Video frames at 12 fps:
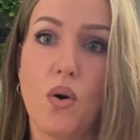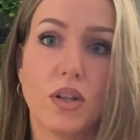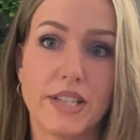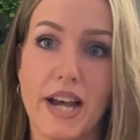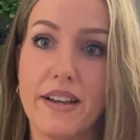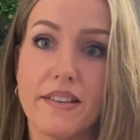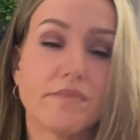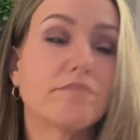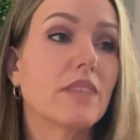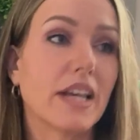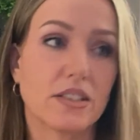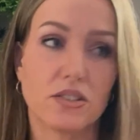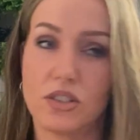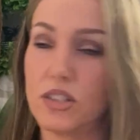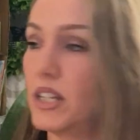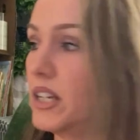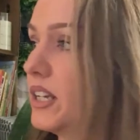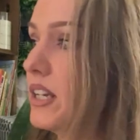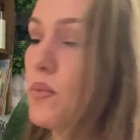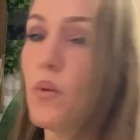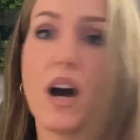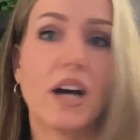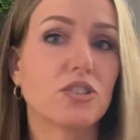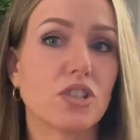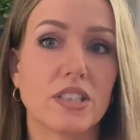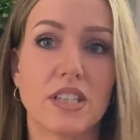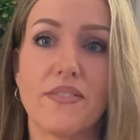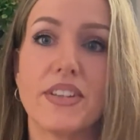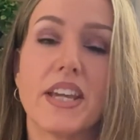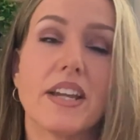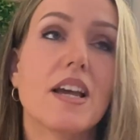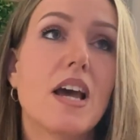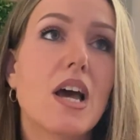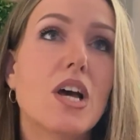all day. Like, she watches everything.